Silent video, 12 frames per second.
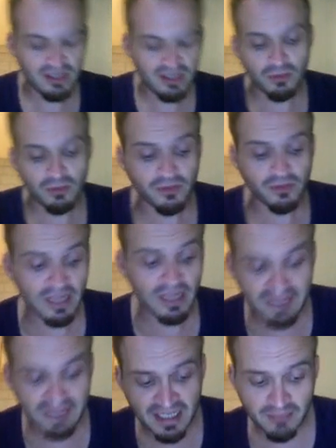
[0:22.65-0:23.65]
well, we've got a
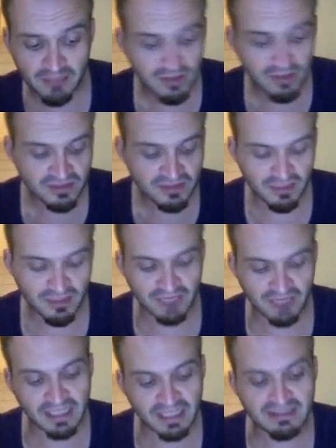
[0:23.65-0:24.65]
name, some kind
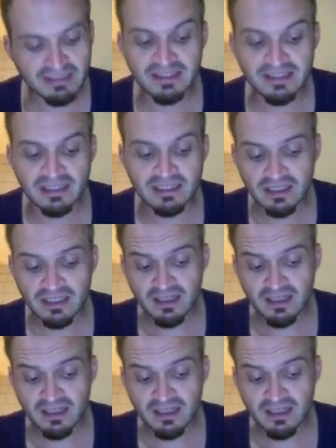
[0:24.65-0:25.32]
of ID,